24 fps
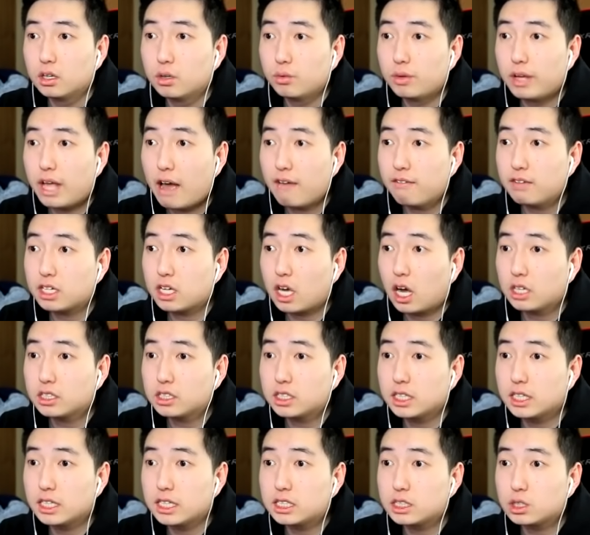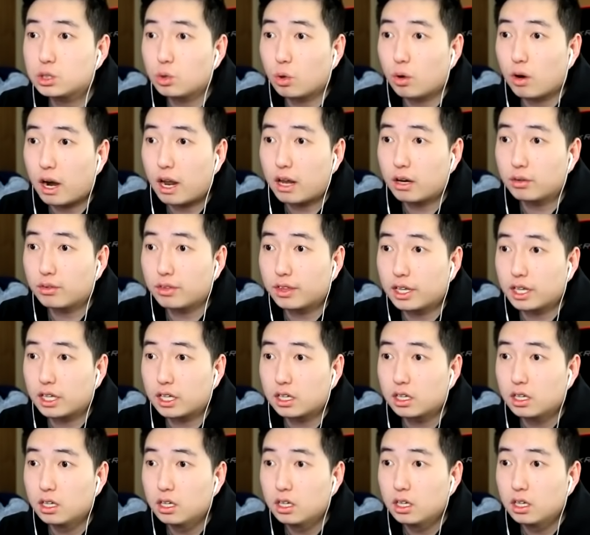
We haven't gone to this door, I don't think.